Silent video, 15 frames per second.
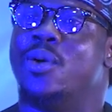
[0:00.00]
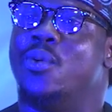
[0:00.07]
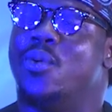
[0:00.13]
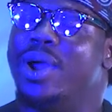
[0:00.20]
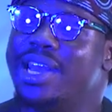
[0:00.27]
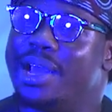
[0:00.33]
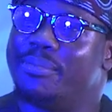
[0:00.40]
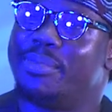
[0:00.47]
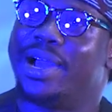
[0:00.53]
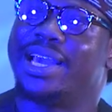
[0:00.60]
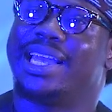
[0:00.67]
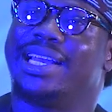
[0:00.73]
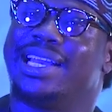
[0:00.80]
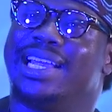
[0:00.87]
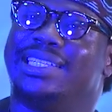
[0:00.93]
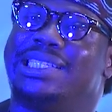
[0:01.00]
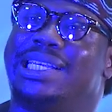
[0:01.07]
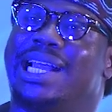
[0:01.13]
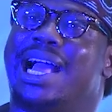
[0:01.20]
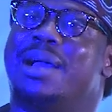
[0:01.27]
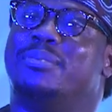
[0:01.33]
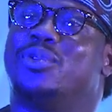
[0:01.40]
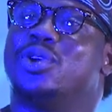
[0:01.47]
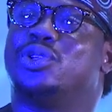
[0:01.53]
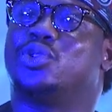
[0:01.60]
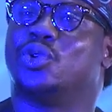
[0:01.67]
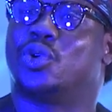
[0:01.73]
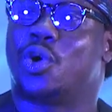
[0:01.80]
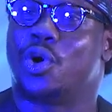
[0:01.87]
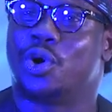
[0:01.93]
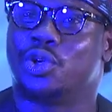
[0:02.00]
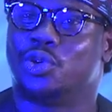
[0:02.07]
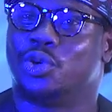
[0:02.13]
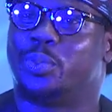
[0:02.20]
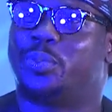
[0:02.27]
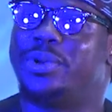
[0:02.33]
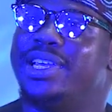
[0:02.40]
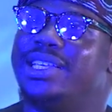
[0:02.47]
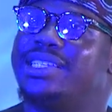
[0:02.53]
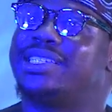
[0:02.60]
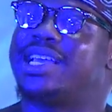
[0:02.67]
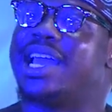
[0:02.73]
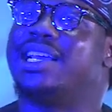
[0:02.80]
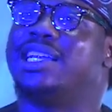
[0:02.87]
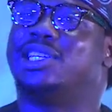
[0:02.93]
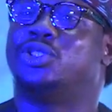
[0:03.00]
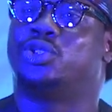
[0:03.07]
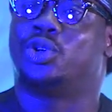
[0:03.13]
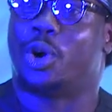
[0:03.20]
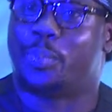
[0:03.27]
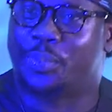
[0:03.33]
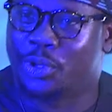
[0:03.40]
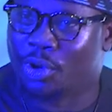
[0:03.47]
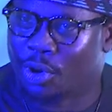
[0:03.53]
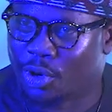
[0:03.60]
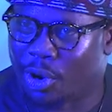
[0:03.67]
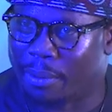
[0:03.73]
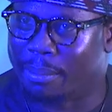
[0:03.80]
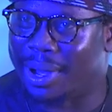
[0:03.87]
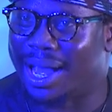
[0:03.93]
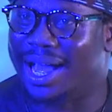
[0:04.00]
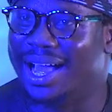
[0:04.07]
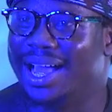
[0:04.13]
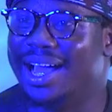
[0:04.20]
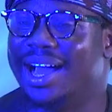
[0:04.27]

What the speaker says: When I'm back in Nigeria, I'm going to call you. Please kindly drop your number.